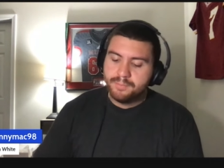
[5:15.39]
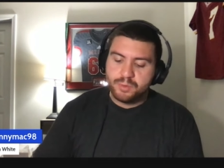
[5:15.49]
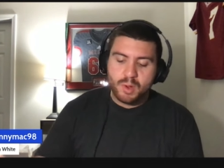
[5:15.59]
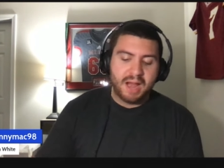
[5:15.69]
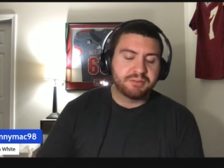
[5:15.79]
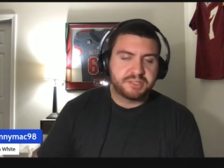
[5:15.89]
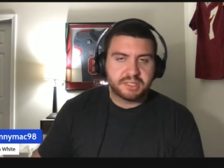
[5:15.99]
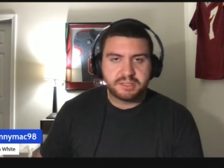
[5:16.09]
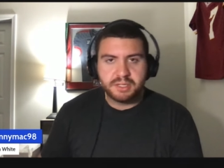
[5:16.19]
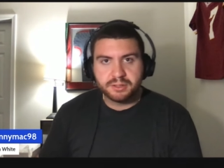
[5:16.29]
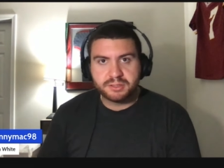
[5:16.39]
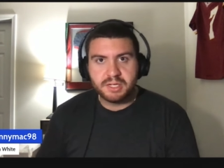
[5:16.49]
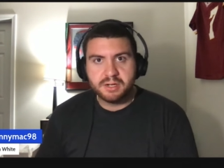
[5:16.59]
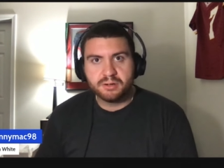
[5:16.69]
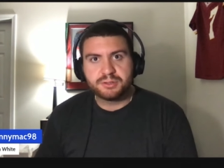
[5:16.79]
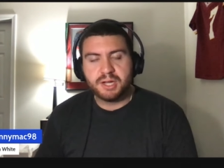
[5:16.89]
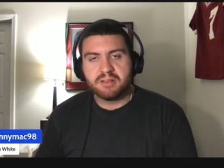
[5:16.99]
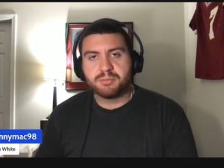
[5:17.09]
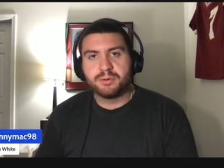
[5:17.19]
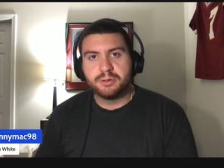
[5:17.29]
You have six year senior
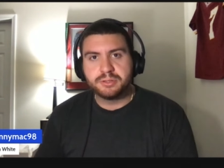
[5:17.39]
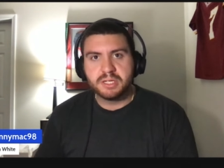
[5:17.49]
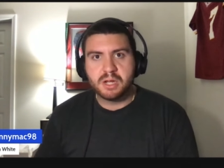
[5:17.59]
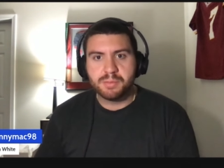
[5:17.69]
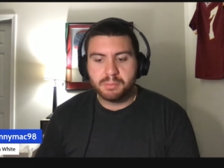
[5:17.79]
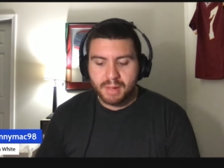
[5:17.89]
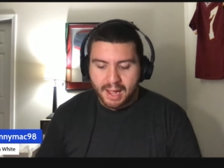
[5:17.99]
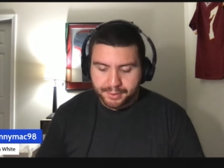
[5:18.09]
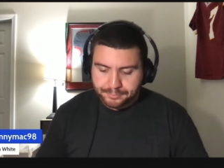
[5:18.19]
Chez Mellusi coming back,